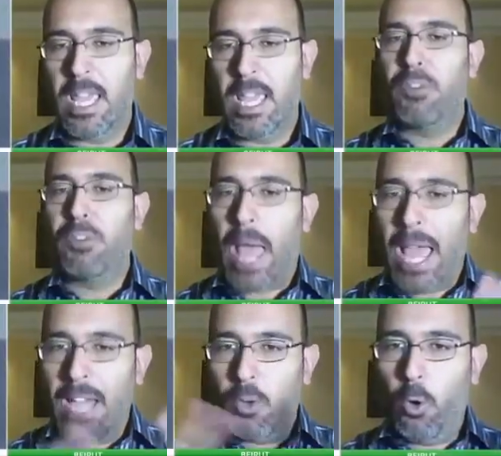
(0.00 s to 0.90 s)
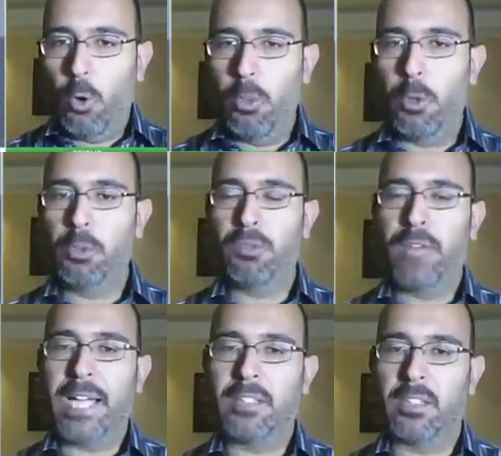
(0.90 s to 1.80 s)
If you add all those
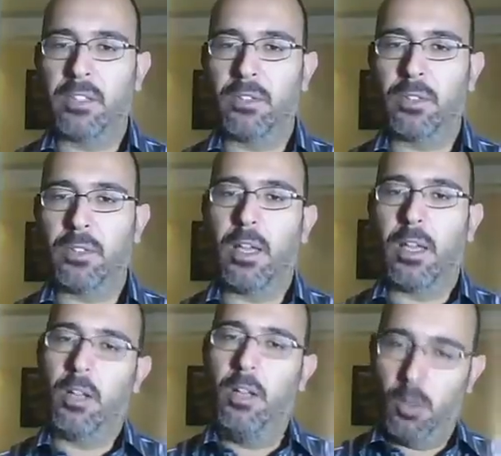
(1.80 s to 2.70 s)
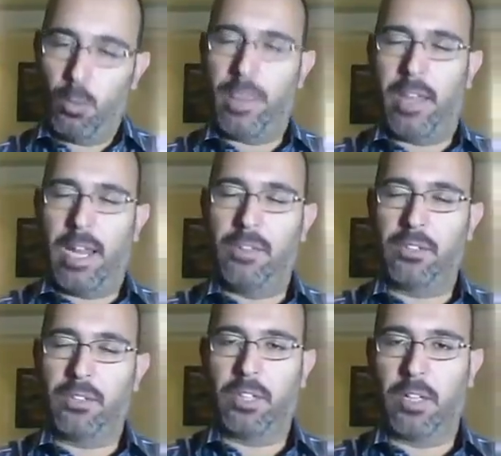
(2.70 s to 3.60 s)
factors, along with, as
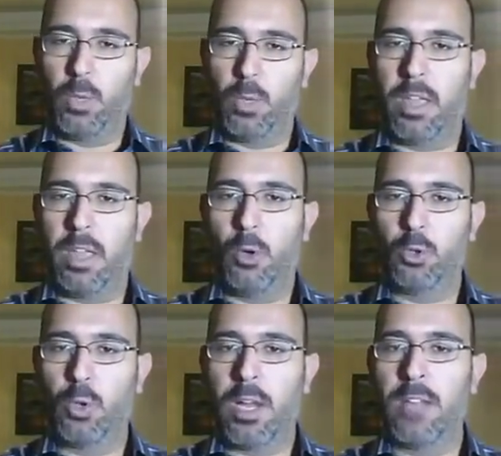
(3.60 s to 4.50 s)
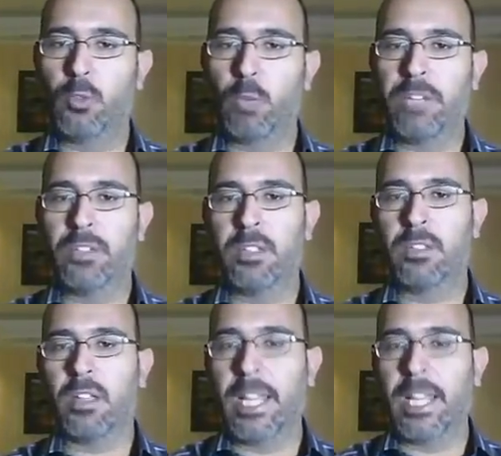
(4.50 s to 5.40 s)
I said, with Erdogan's
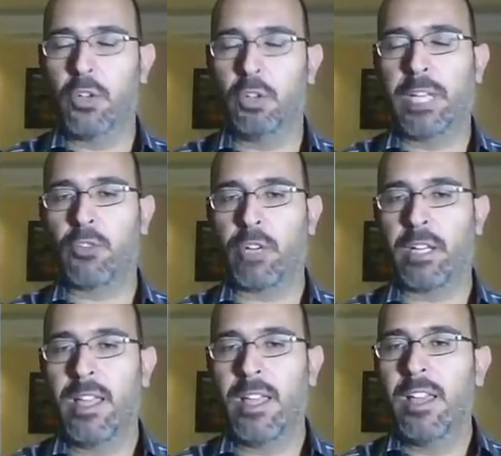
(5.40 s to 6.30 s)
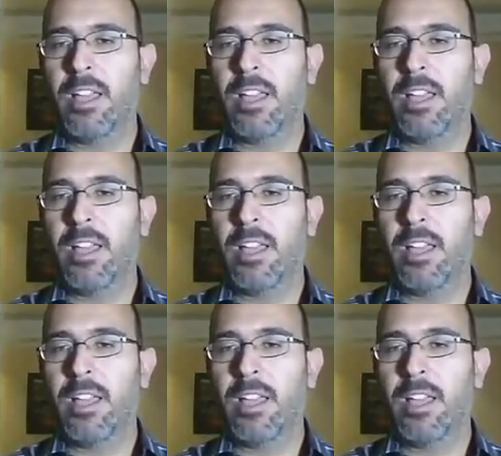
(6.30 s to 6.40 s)
recent election victory,